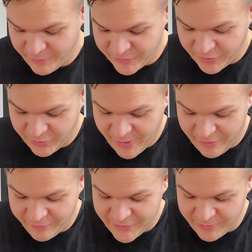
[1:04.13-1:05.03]
was looking
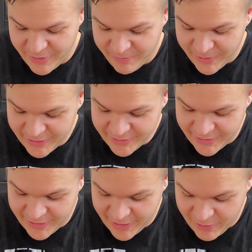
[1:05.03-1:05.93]
around for some guppies,
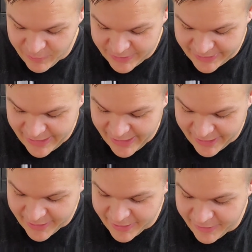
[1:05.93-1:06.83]
and he was
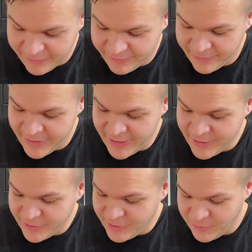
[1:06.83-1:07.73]
kind enough
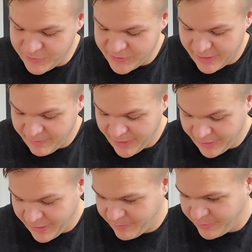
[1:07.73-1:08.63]
to send me
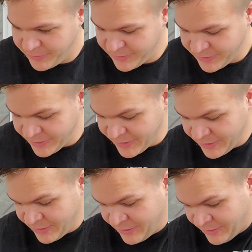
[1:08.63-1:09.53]
a couple.
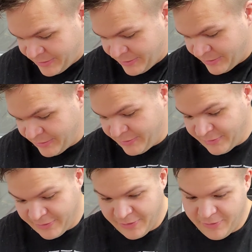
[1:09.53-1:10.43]

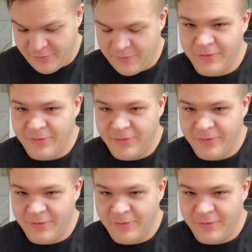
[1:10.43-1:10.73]
So,